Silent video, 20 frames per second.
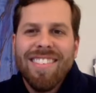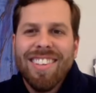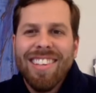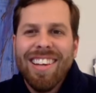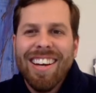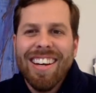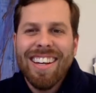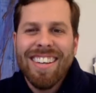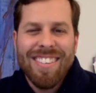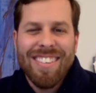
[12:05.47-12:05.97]
a
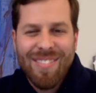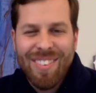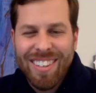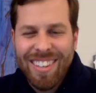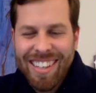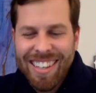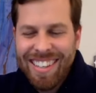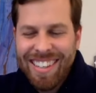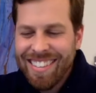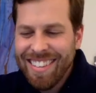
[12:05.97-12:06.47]
lot because I'm
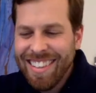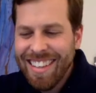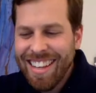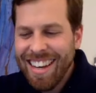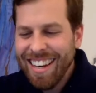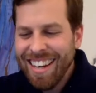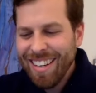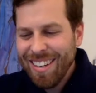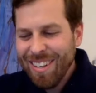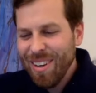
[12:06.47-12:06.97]
really into
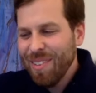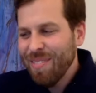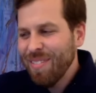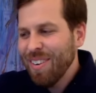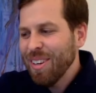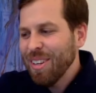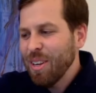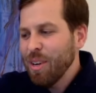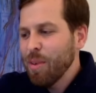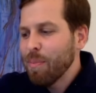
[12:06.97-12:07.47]
that. I don't know
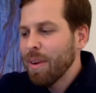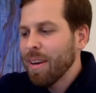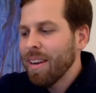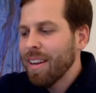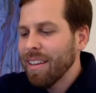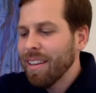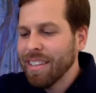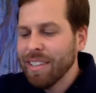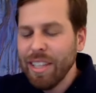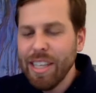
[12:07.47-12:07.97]
about you,
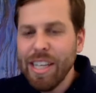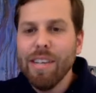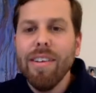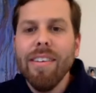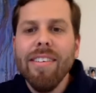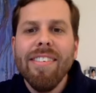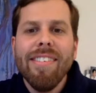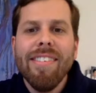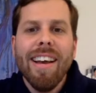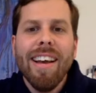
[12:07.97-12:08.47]
but
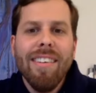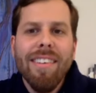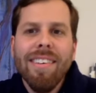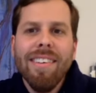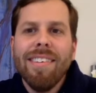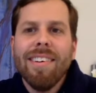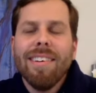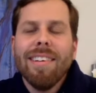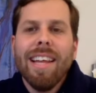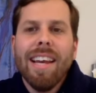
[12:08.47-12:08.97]
glial
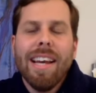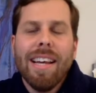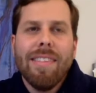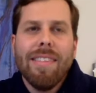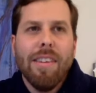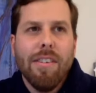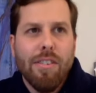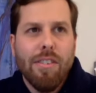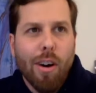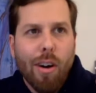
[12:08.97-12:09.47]
cells are like
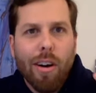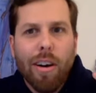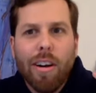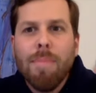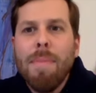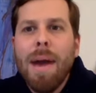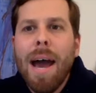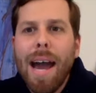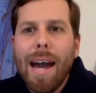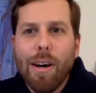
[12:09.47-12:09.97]
the
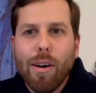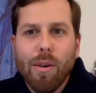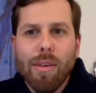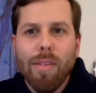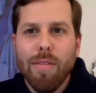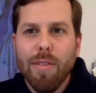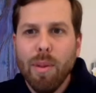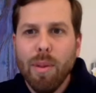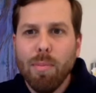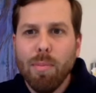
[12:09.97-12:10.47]
dark matter
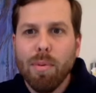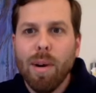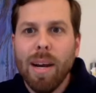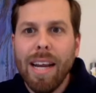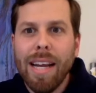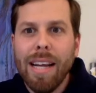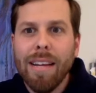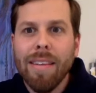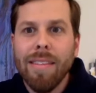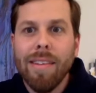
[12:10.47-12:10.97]
of the
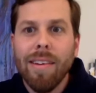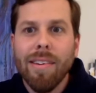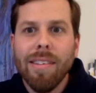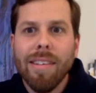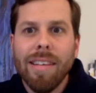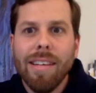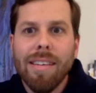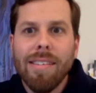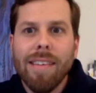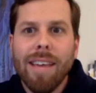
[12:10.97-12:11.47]
brain. They're
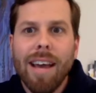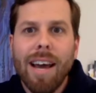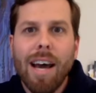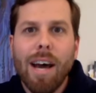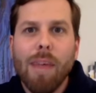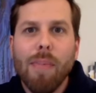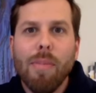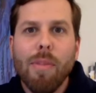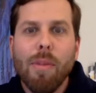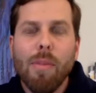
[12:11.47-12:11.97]
these,
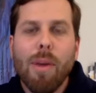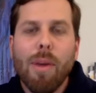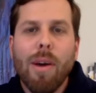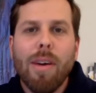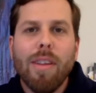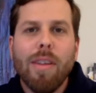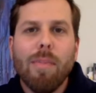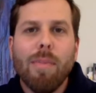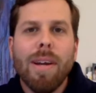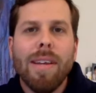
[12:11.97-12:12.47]
the
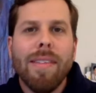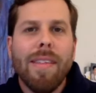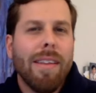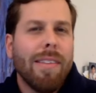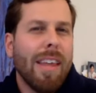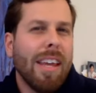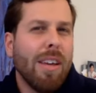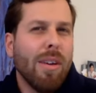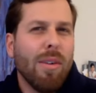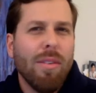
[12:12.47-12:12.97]
part of the brain
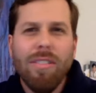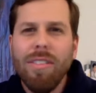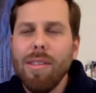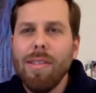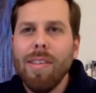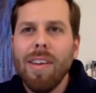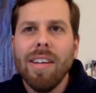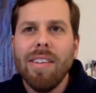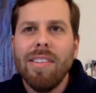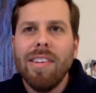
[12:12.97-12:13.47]
that they used to
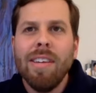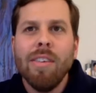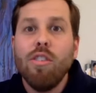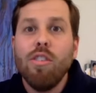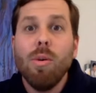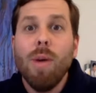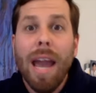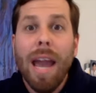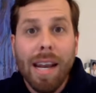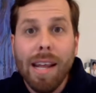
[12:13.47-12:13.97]
think didn't
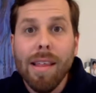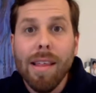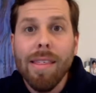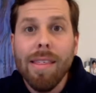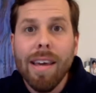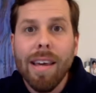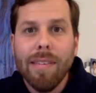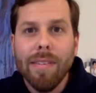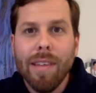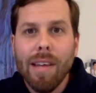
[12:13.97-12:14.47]
do
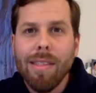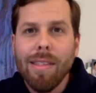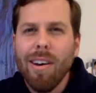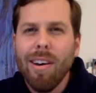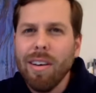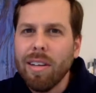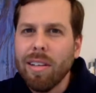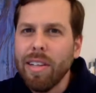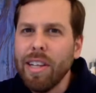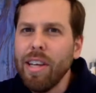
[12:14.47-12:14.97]
anything. They
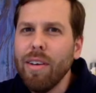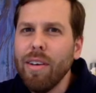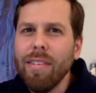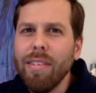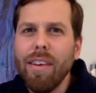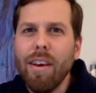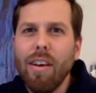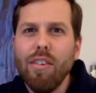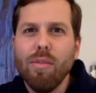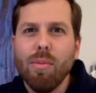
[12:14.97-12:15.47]
thought glial
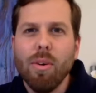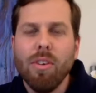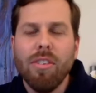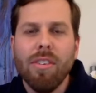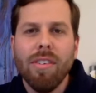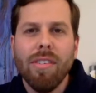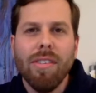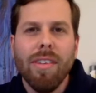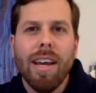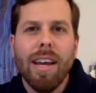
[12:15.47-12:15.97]
cells were
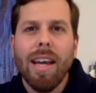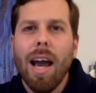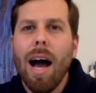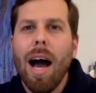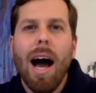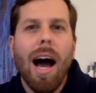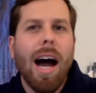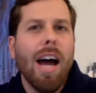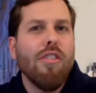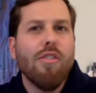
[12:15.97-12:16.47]
just like
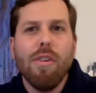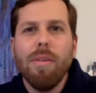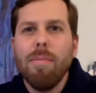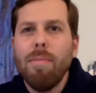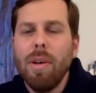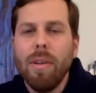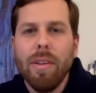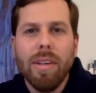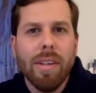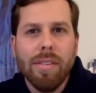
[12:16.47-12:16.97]
100
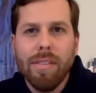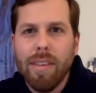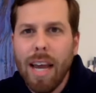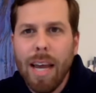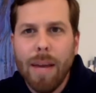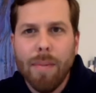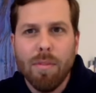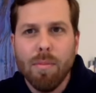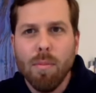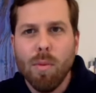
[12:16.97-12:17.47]
million
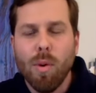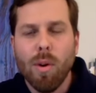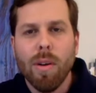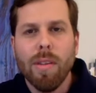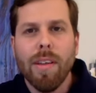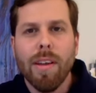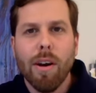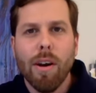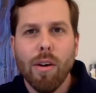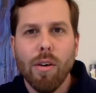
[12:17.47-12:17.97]
times more
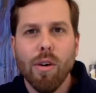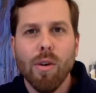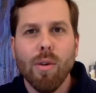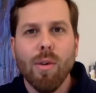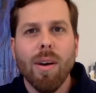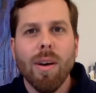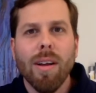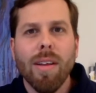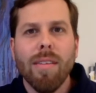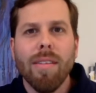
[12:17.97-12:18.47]
than our
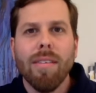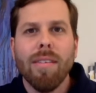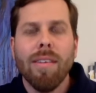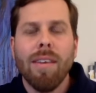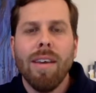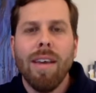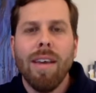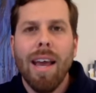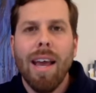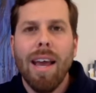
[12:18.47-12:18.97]
neurons,
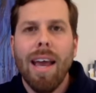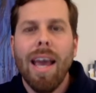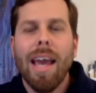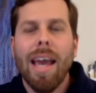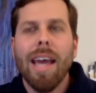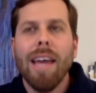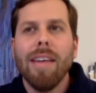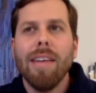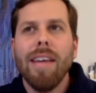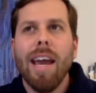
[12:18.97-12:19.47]

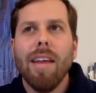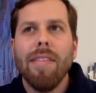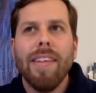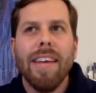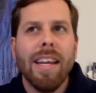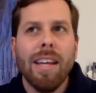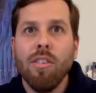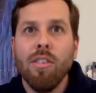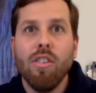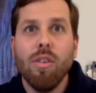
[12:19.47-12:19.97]
and yet
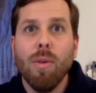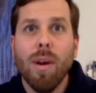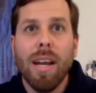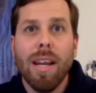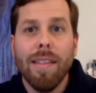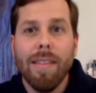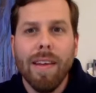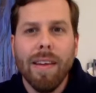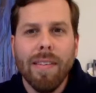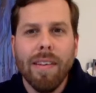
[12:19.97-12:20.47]
they didn't do
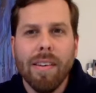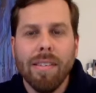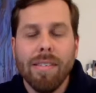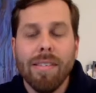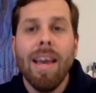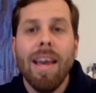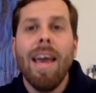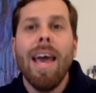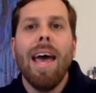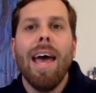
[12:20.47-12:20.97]
anything. They
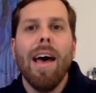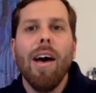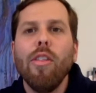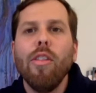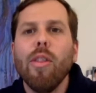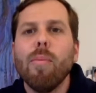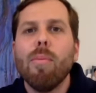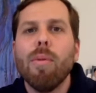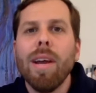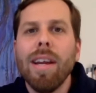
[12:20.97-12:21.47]
just
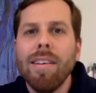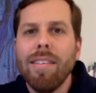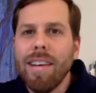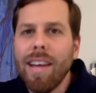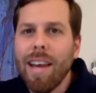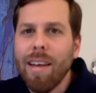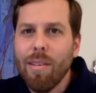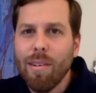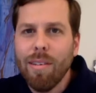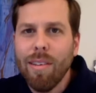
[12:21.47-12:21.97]
held the brain
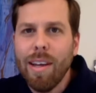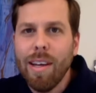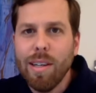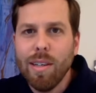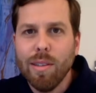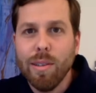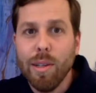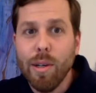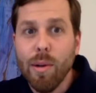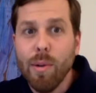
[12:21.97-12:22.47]
together
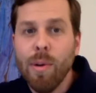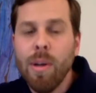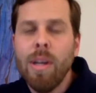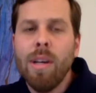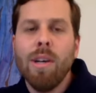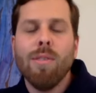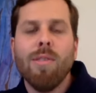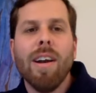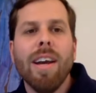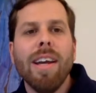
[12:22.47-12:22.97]
like glue,
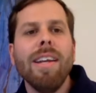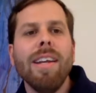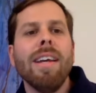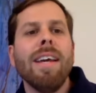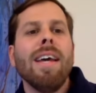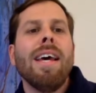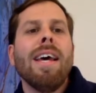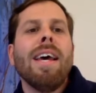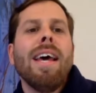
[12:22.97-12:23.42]
right?